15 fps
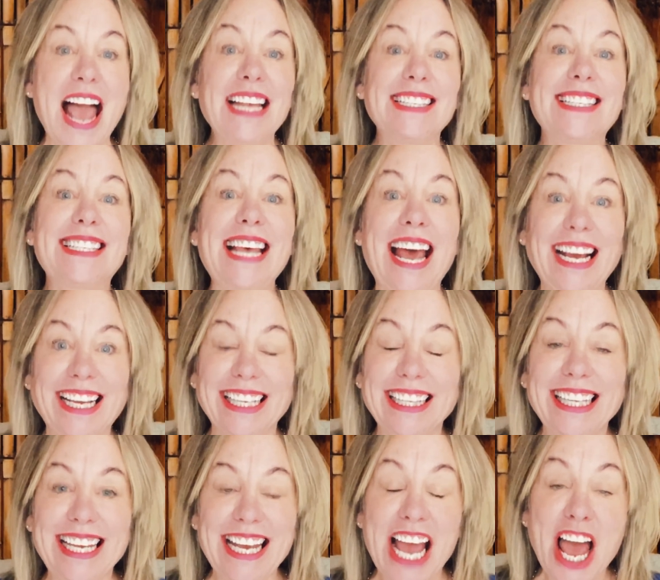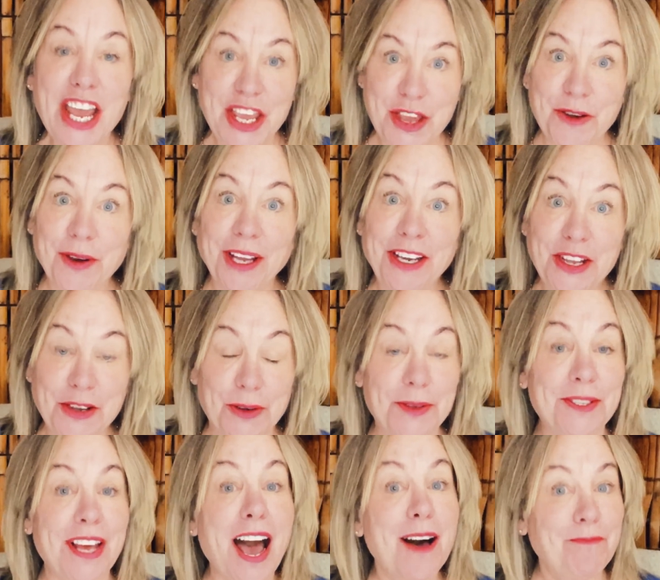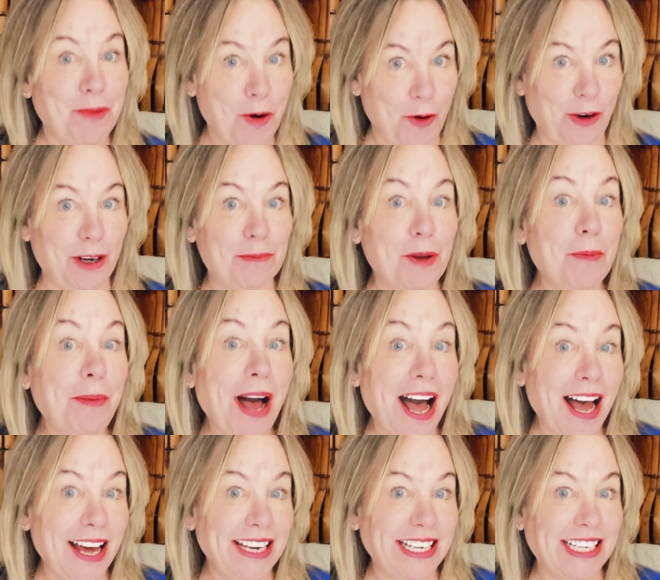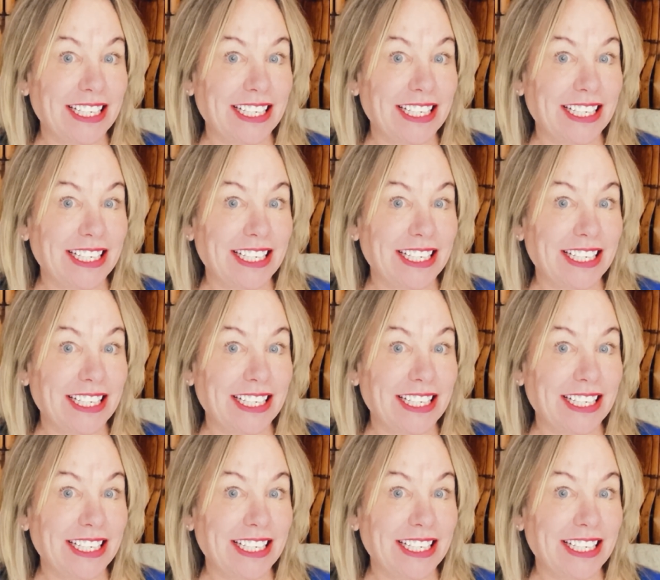And secondly, you can use a portable potty.